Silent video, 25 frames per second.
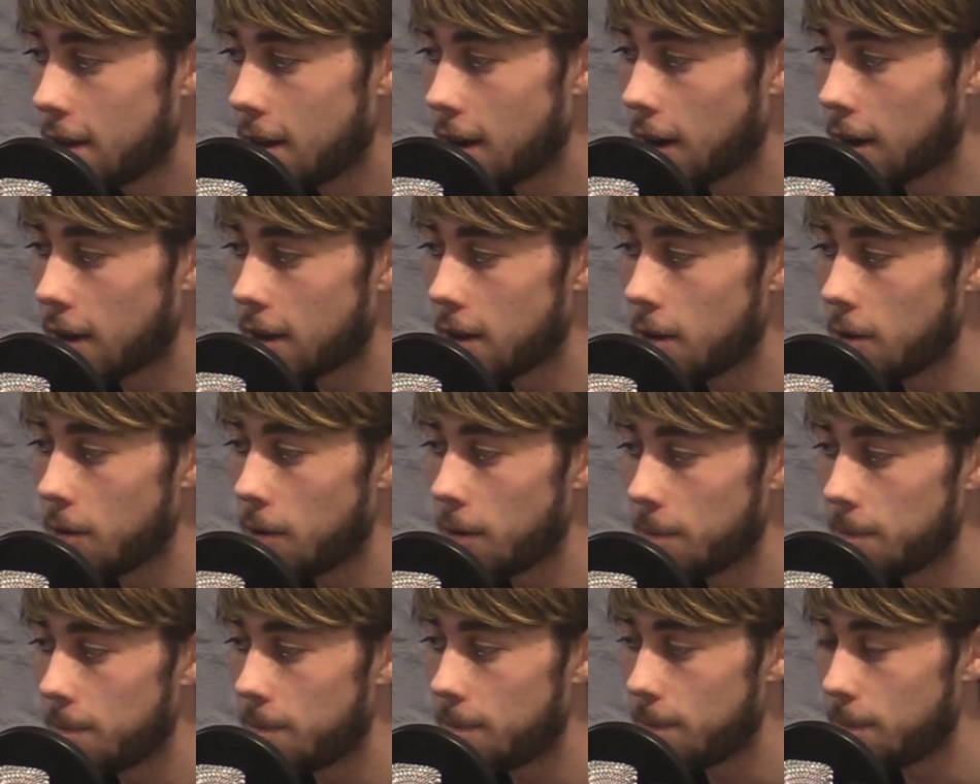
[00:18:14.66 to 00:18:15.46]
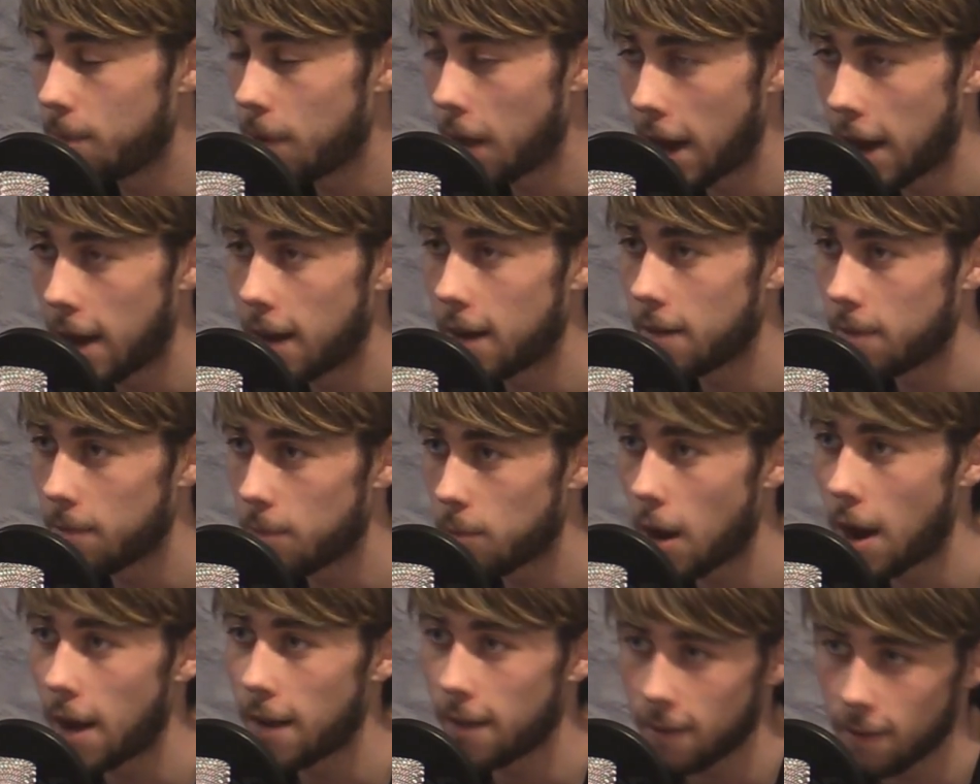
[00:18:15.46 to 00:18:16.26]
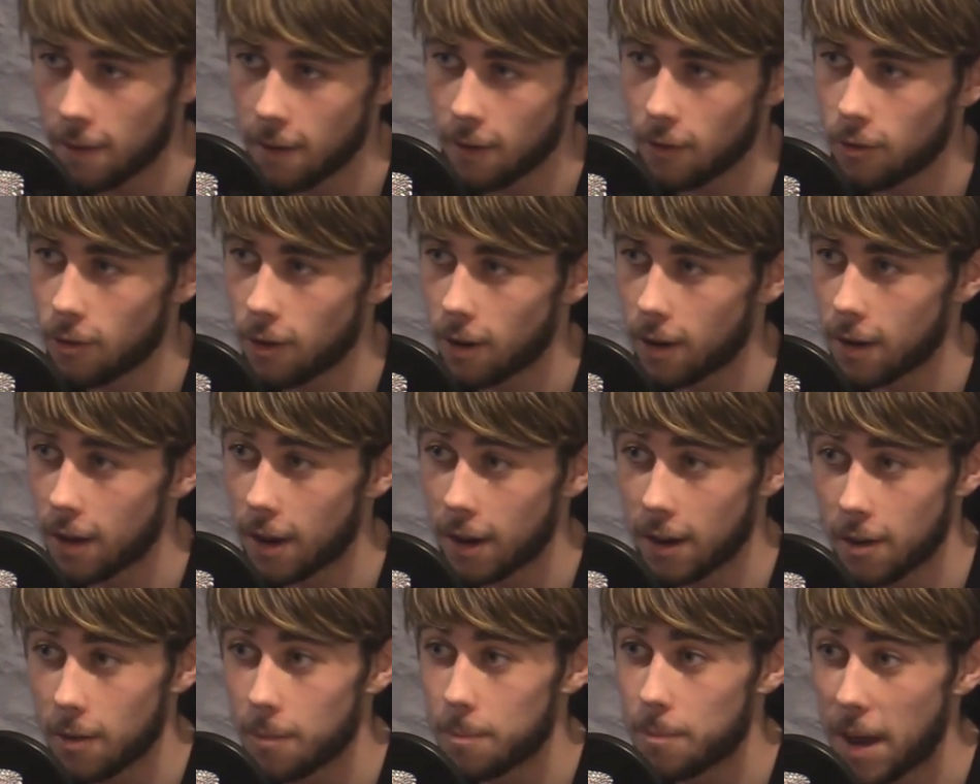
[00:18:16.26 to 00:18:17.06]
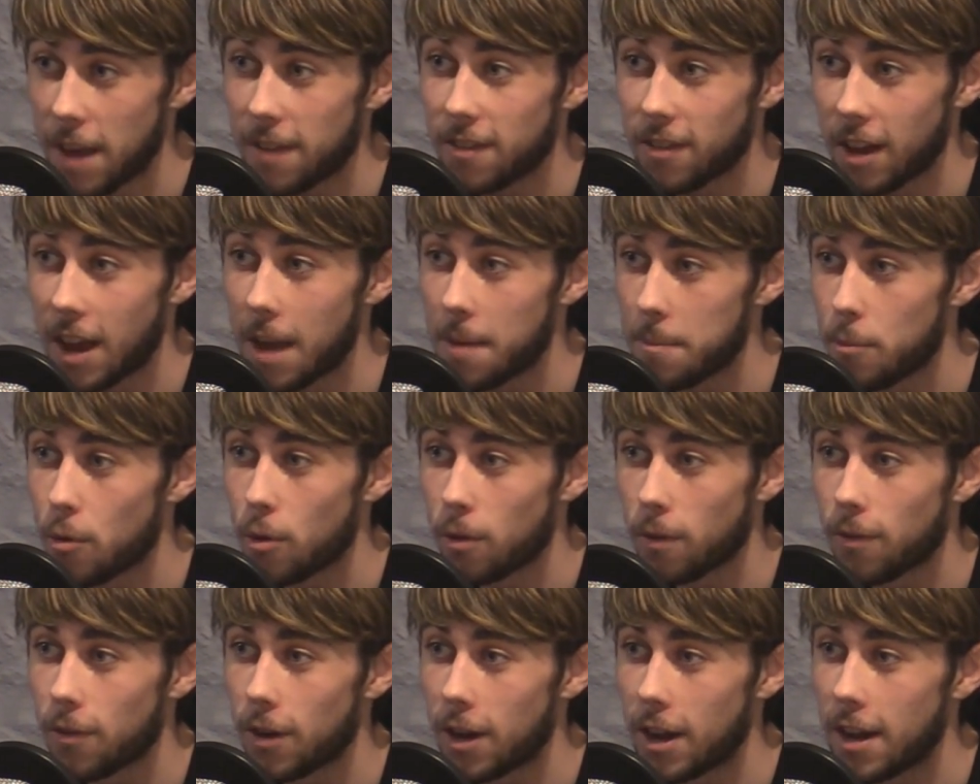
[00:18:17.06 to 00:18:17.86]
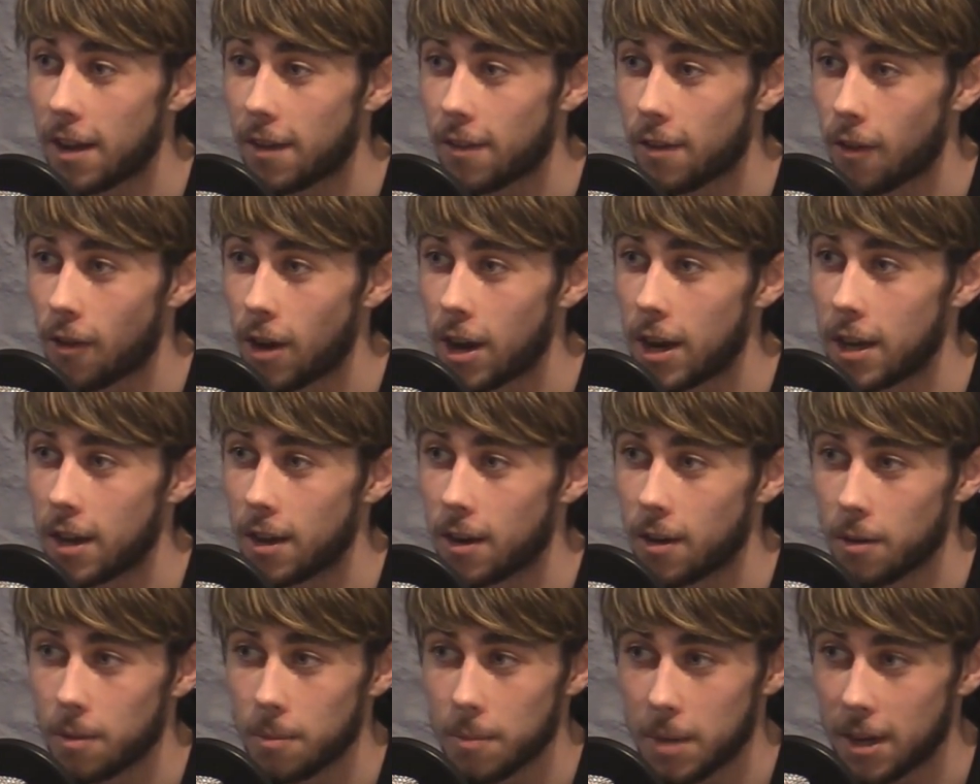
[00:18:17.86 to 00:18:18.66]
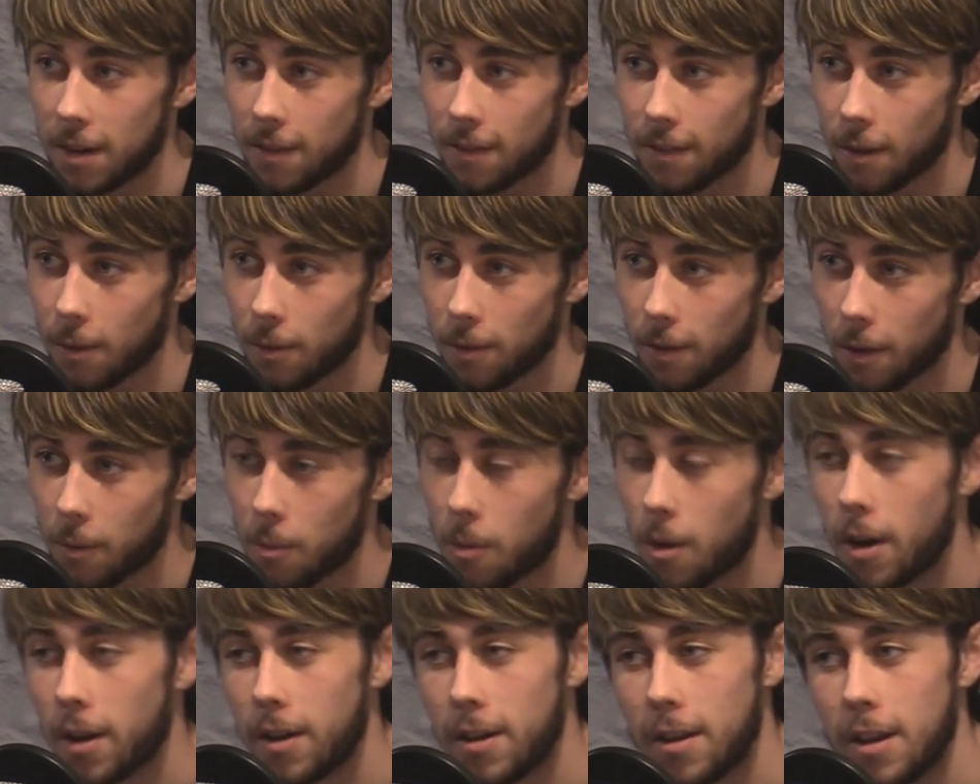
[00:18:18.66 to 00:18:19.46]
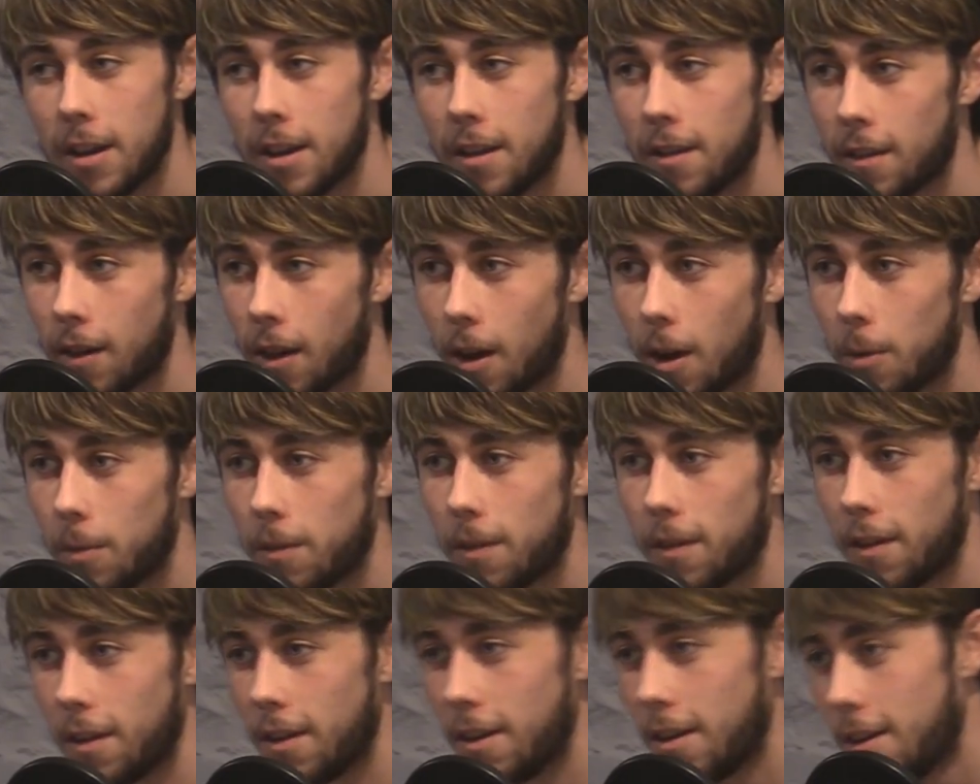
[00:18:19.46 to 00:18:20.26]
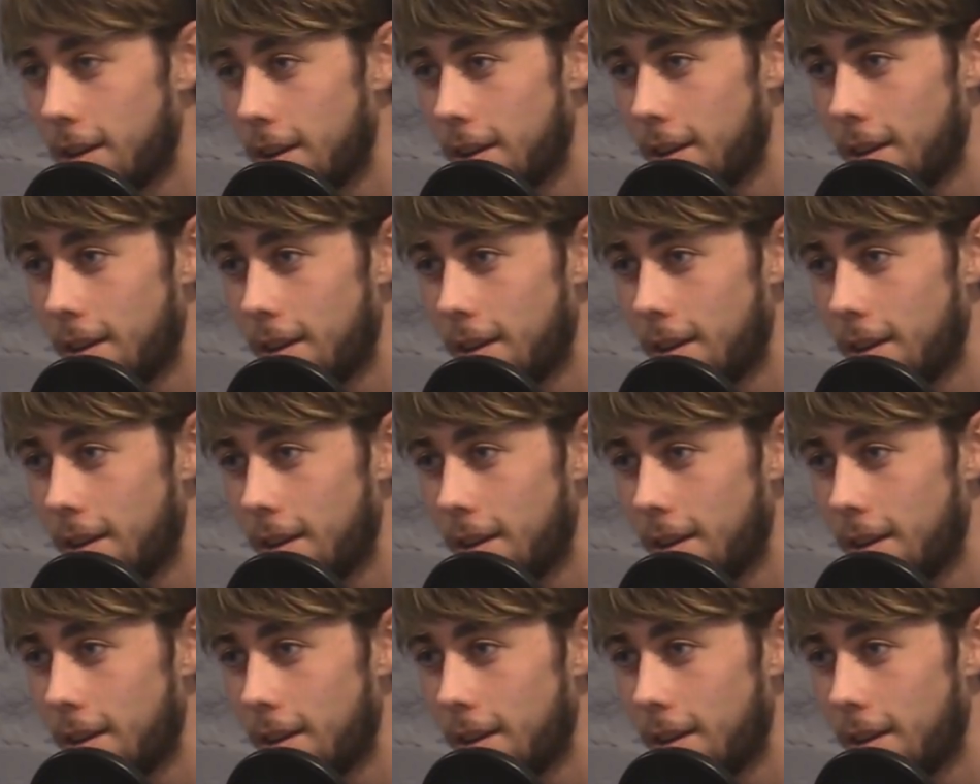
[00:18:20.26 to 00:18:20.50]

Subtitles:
like you're playing a district, like you're basically getting booked for gigs already, you know what I mean? So it's like, why do you need to go to?